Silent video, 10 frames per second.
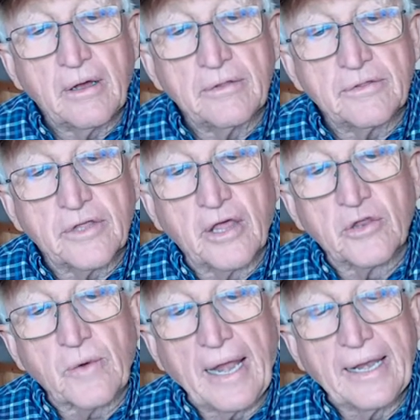is it like
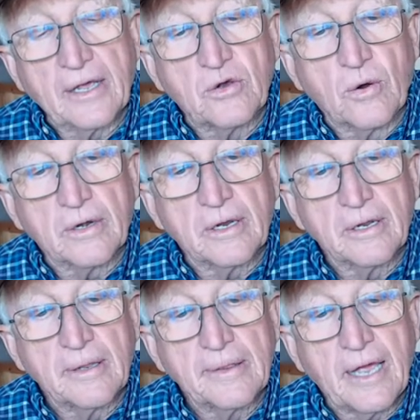right, right hand corner.
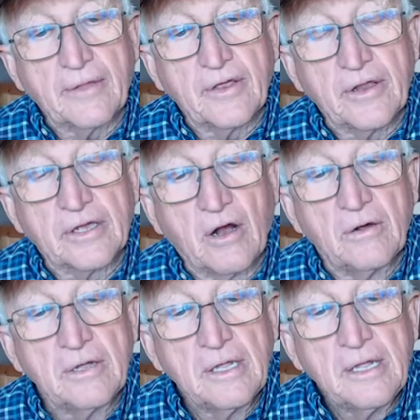Yeah, there you
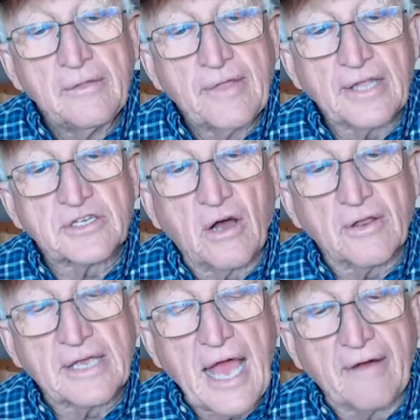go. That's
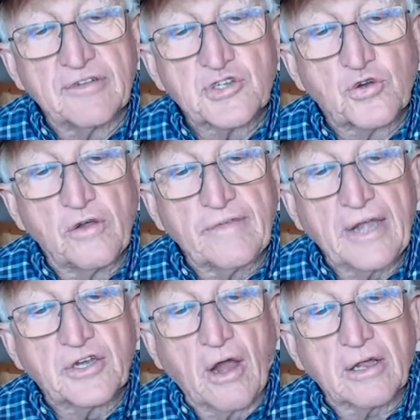called a Galvayne's groove,
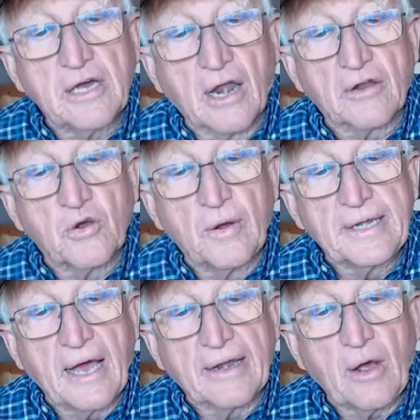that dark color going
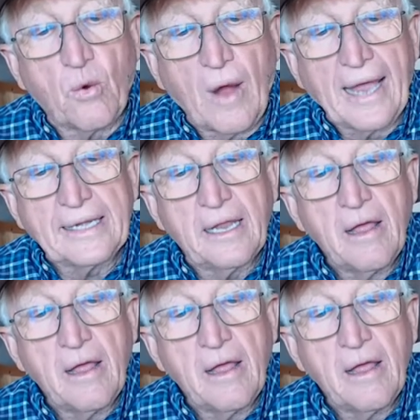down that white.